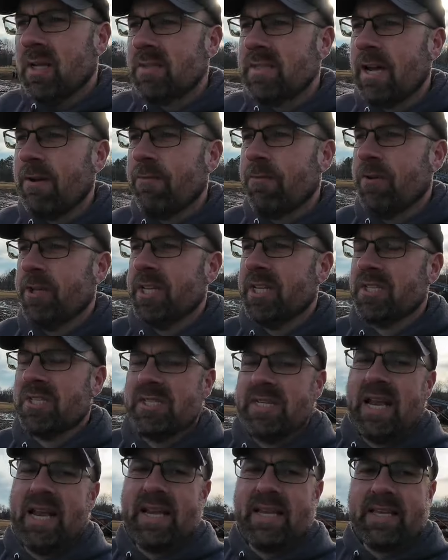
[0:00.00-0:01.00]
Definitely is
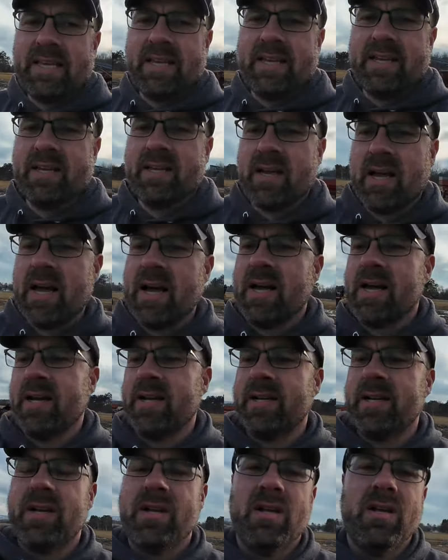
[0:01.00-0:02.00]
taking
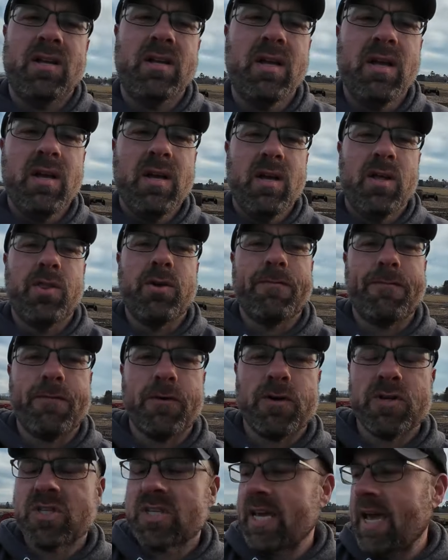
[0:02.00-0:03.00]
on the
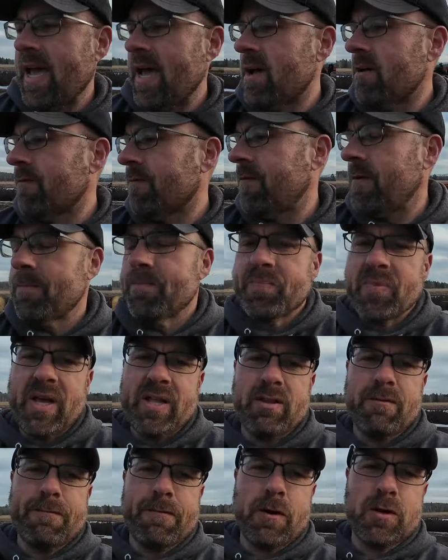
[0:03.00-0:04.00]
first calf,
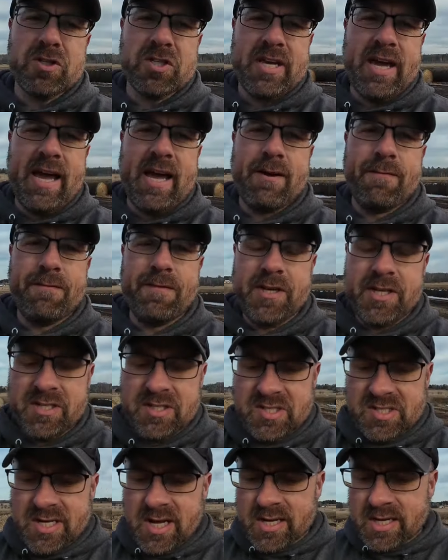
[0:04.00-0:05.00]
and the first calf is
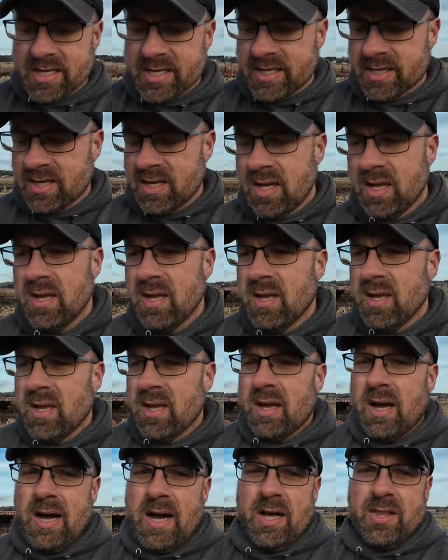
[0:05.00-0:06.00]
sucking.
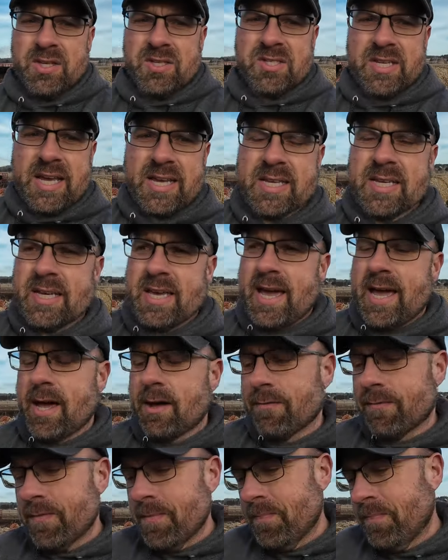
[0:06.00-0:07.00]
The second calf,